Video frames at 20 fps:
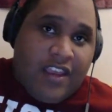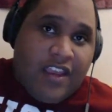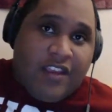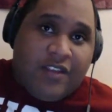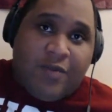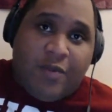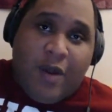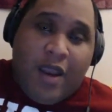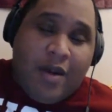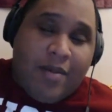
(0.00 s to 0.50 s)

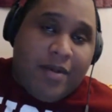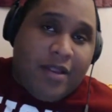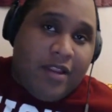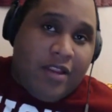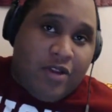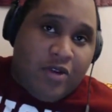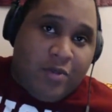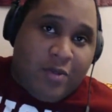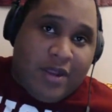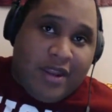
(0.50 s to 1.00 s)
it's
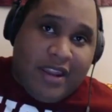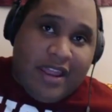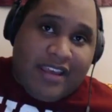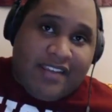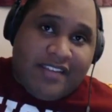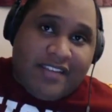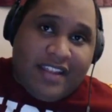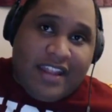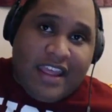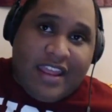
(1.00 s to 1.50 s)
probably a little
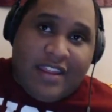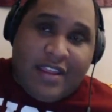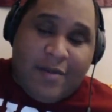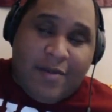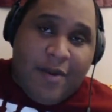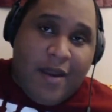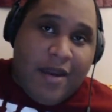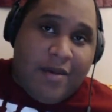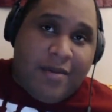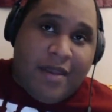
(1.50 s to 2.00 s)
bit less than
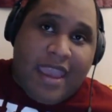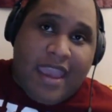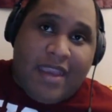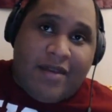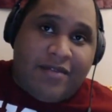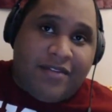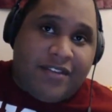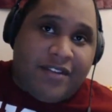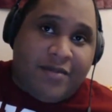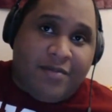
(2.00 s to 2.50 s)
that. They're
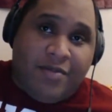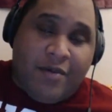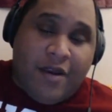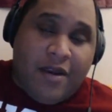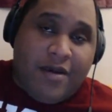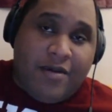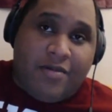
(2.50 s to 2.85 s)
probably averaging